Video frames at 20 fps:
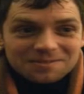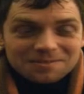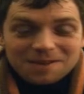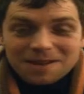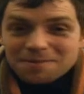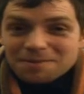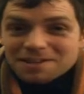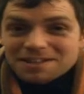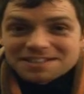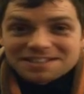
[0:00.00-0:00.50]

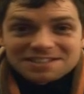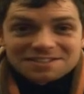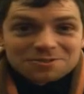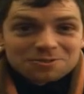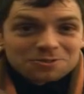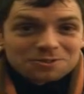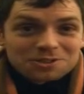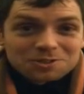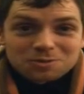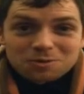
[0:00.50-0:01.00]
Maybe this is
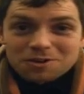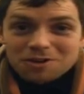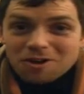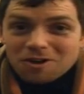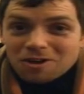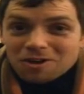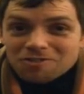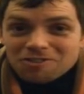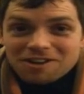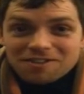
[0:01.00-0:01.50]
all just one
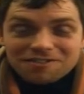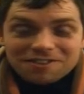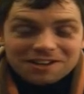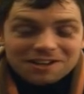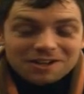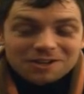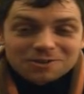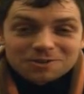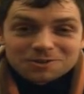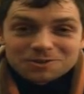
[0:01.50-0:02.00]

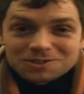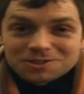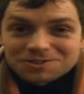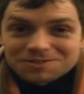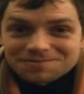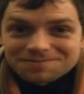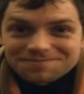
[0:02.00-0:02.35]
holographic illusion.